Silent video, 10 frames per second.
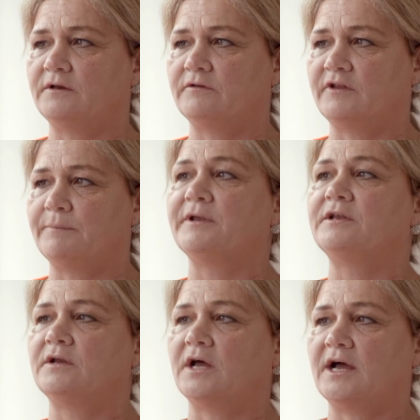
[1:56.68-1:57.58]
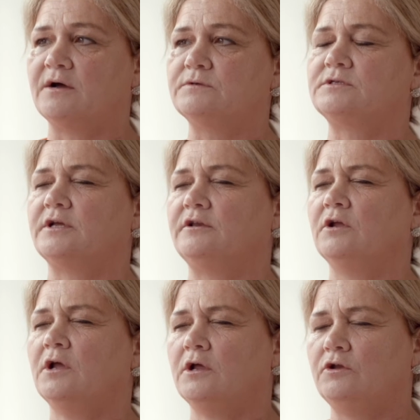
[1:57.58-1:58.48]
step into the house, and
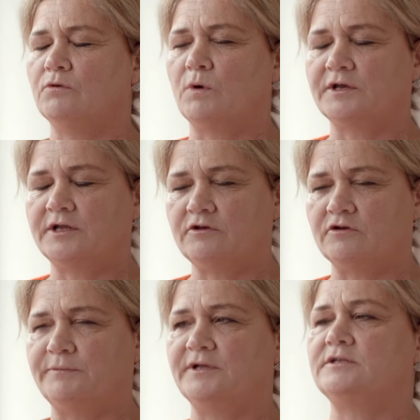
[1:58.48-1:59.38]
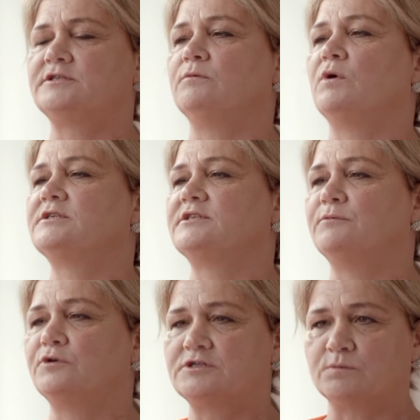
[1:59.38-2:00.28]
you weren't getting your bills once a
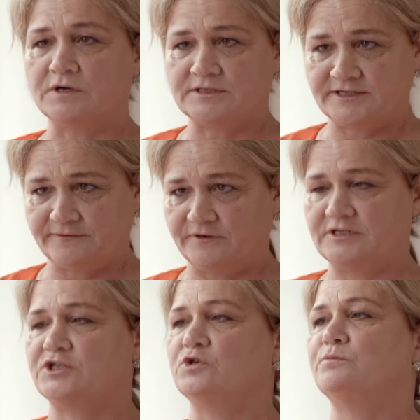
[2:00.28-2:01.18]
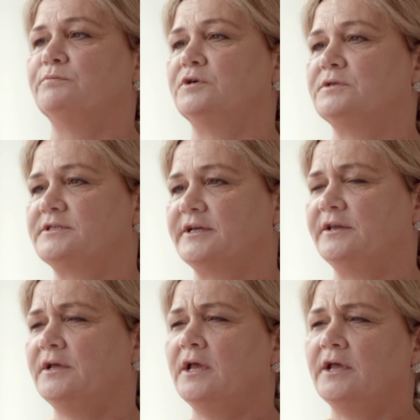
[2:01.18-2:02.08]
month, once every 2 months, and
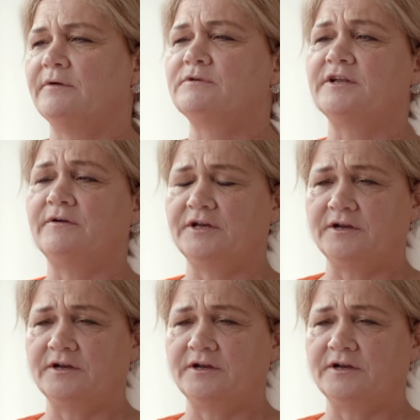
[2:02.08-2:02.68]
it was very